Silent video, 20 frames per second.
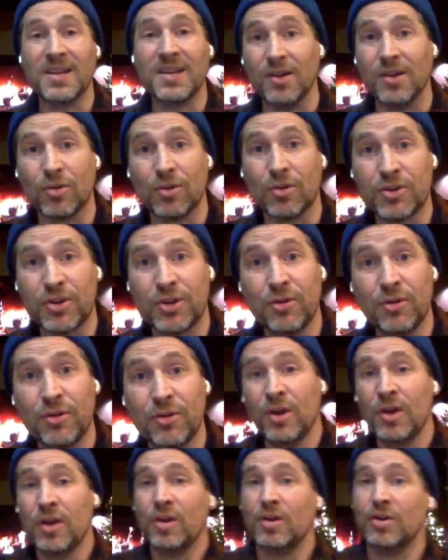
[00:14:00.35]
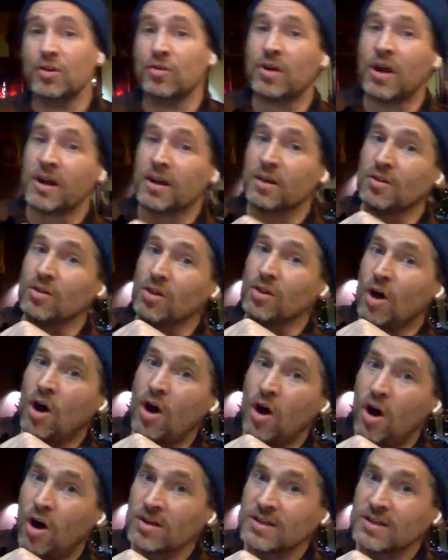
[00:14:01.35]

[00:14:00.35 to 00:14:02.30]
year or two, you got a long